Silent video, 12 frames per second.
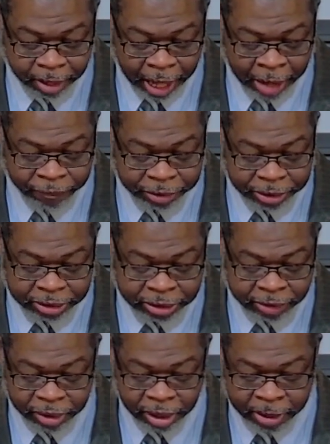Africans
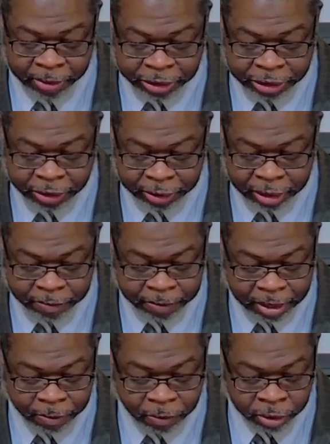living among the Cherokee
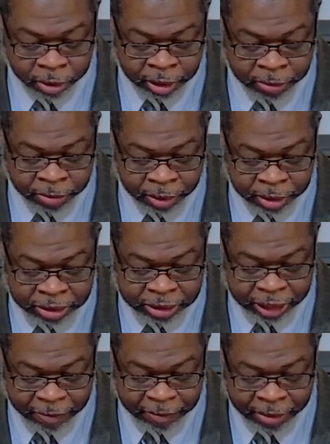people were either
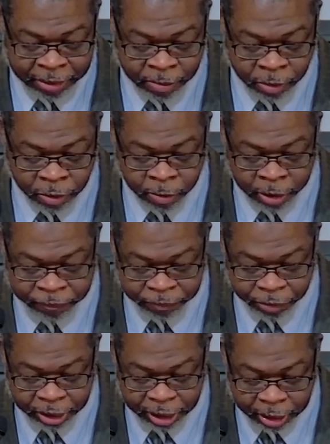enslaved by them or were
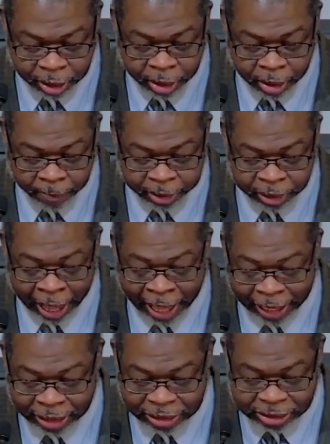freed, but
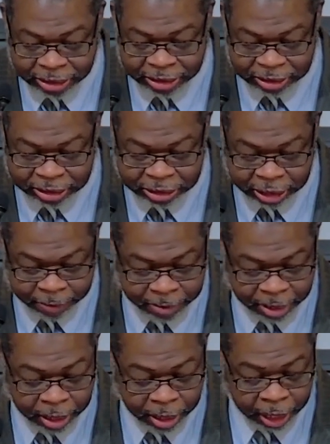lacking
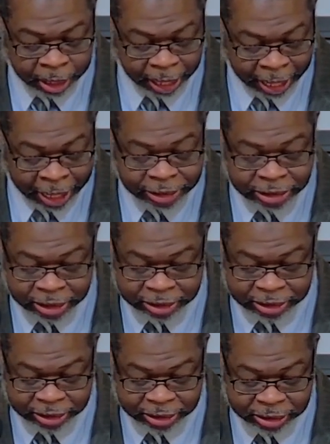citizenship. In
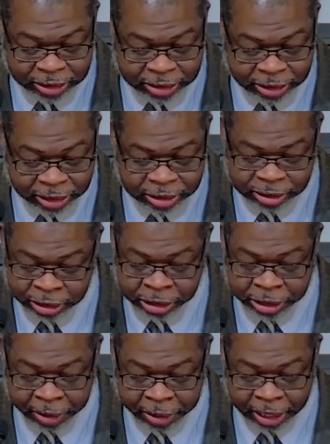1866, the
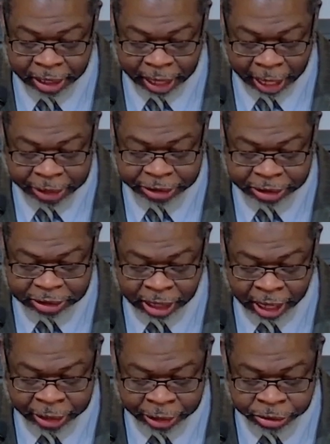Cherokee Nation
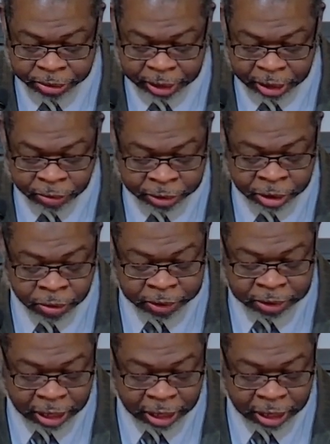signed a treaty with the U.S.